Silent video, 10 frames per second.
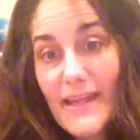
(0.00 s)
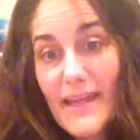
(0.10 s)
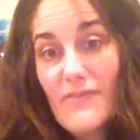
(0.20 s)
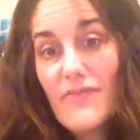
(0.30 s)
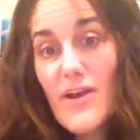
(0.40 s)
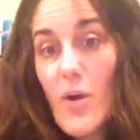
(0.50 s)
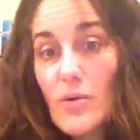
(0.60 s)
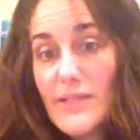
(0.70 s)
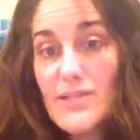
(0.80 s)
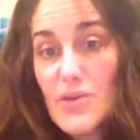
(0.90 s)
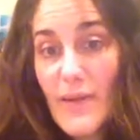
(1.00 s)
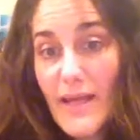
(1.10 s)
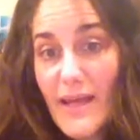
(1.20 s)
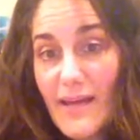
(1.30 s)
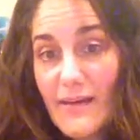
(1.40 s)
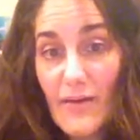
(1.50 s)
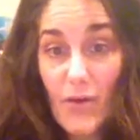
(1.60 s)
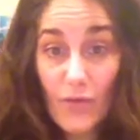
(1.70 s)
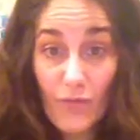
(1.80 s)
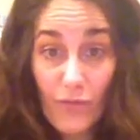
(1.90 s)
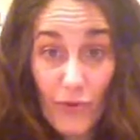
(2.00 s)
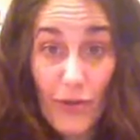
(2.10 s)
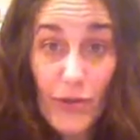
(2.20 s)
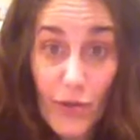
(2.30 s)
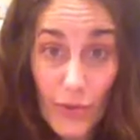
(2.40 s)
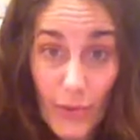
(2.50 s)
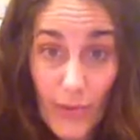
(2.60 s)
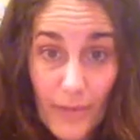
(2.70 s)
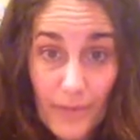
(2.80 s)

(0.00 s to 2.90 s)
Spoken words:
if they're only doing it for you,